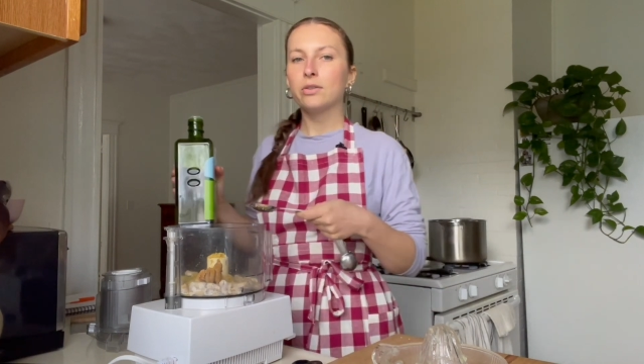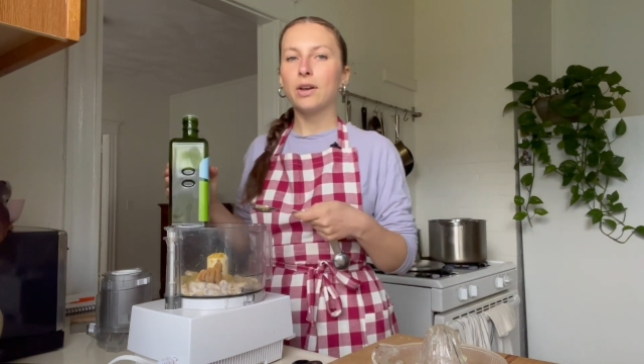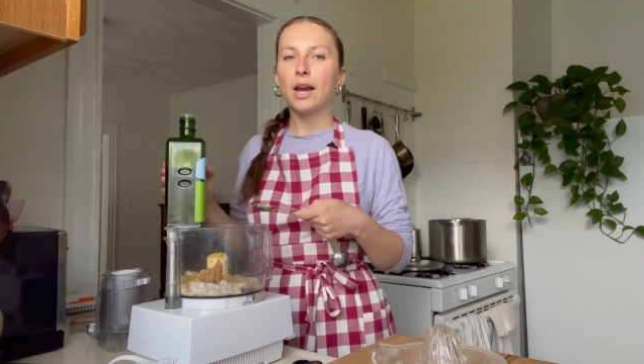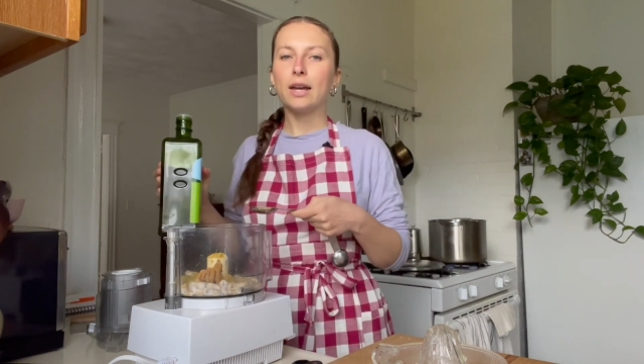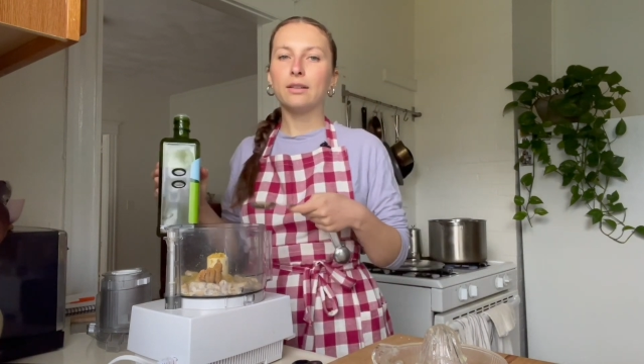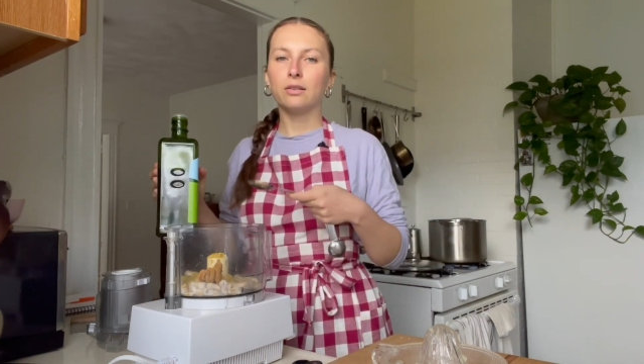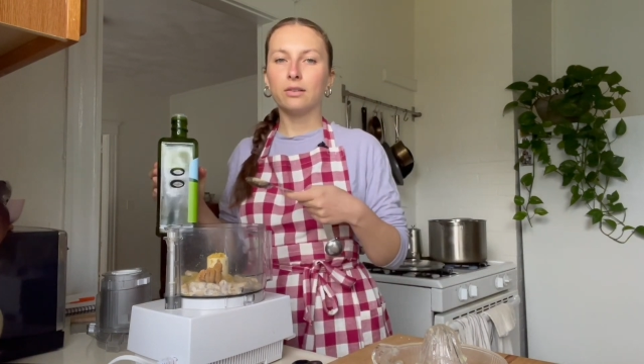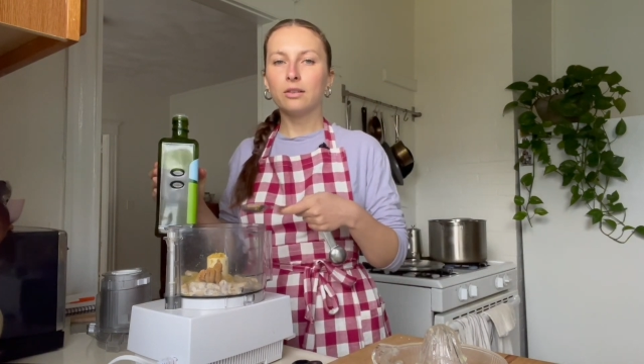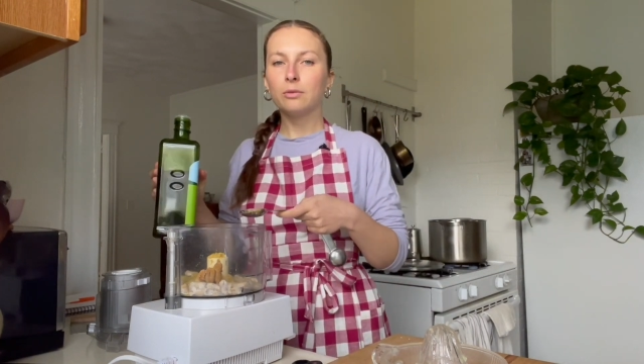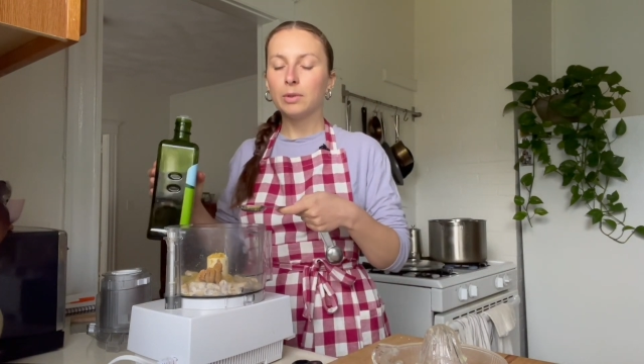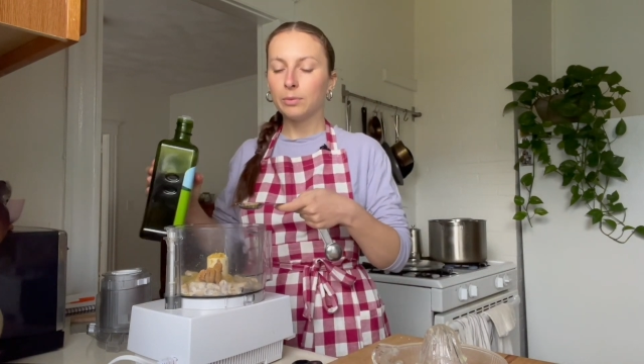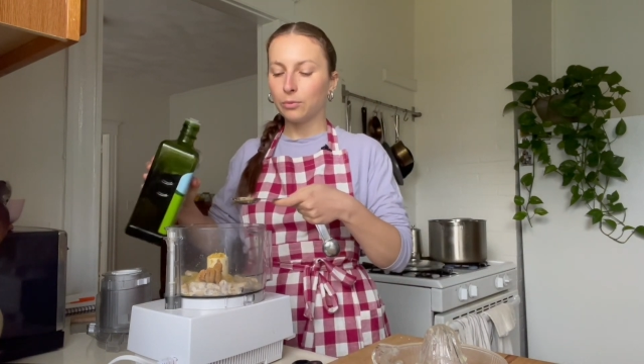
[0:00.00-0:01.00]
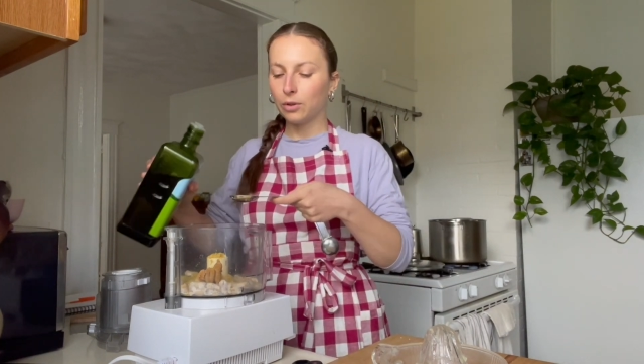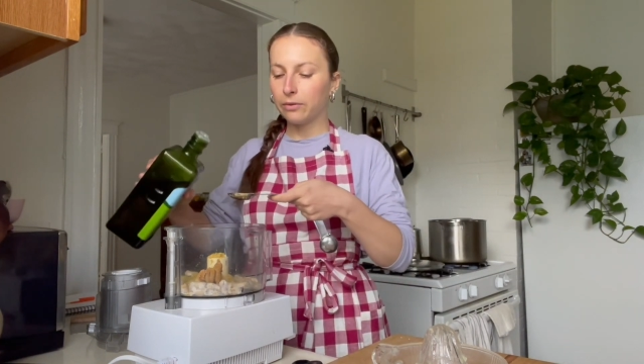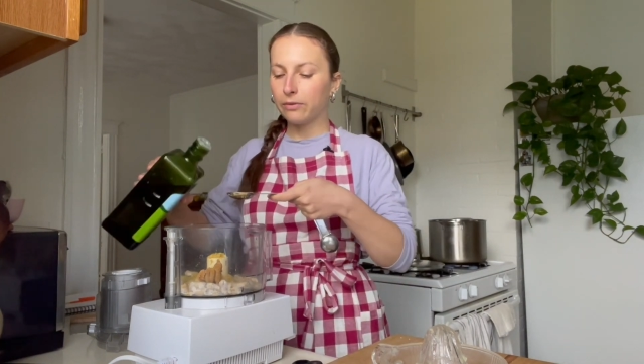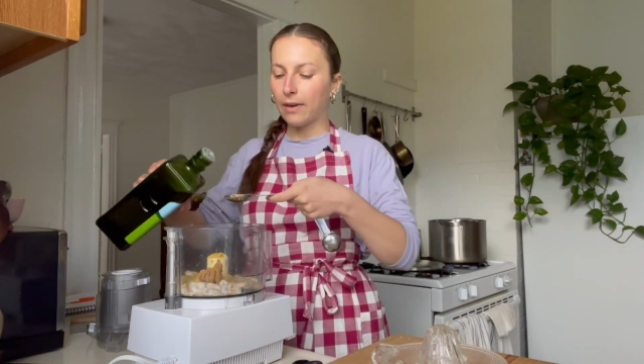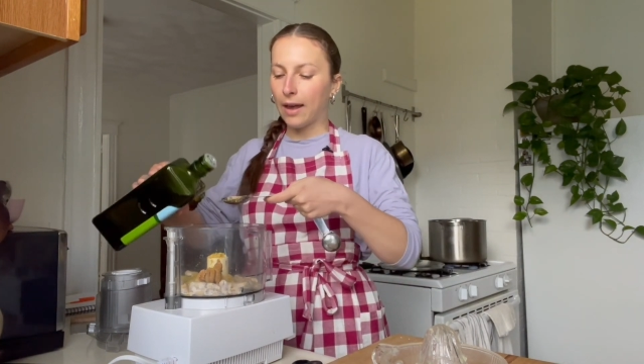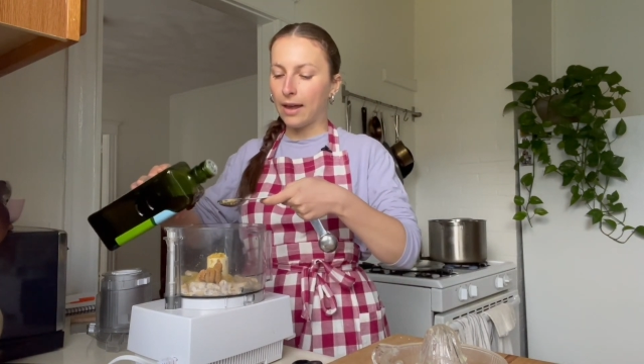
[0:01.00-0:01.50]
to add a little bit more
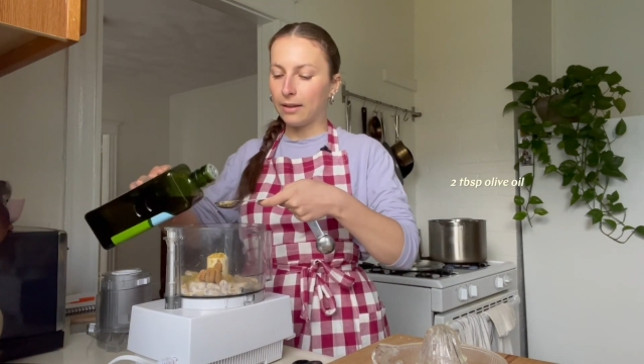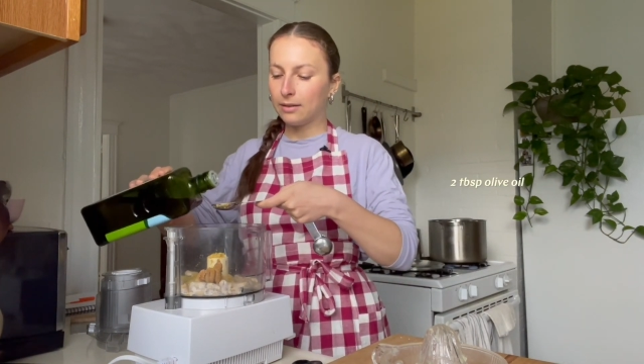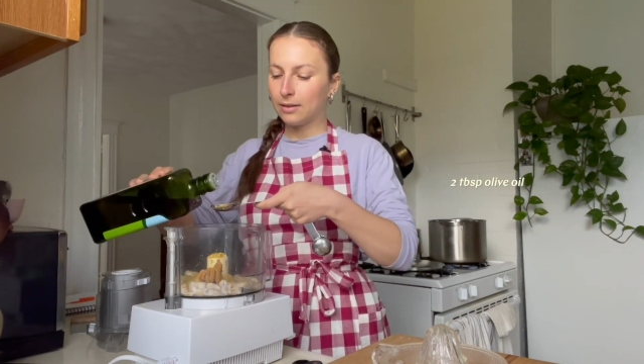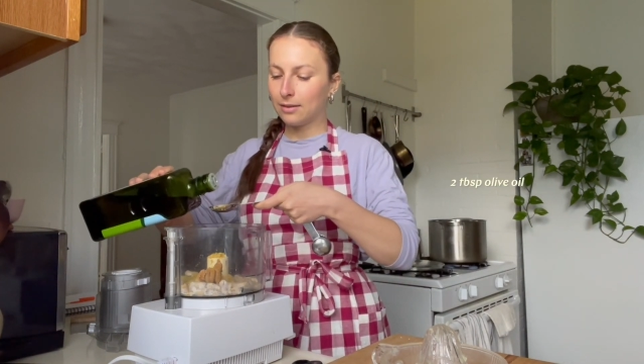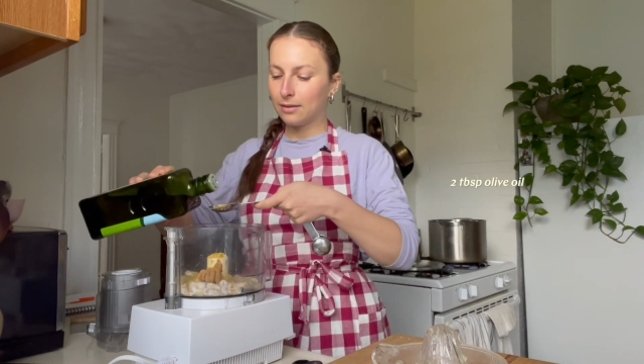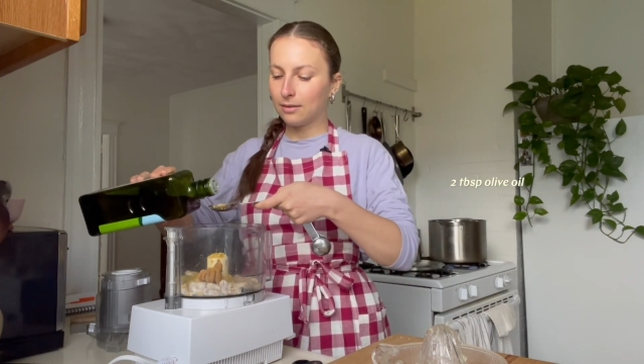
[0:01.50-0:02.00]
fat